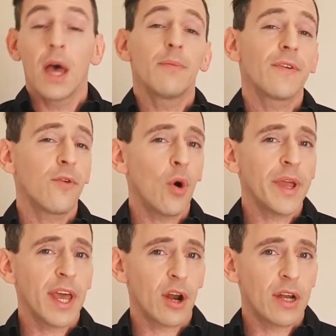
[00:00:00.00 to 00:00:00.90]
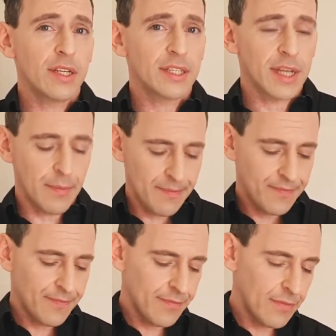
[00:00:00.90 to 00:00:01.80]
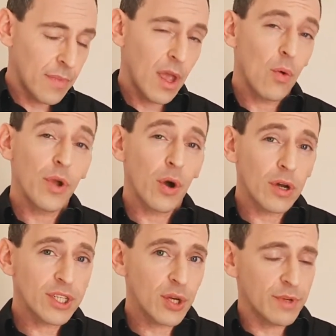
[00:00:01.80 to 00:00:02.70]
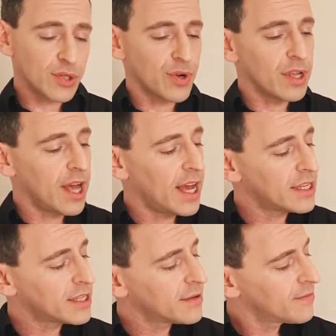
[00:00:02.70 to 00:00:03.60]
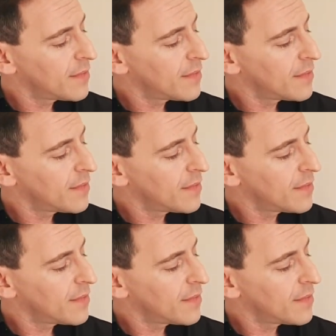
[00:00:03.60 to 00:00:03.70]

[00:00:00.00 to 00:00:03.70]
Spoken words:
Before we get onto some, we also must realize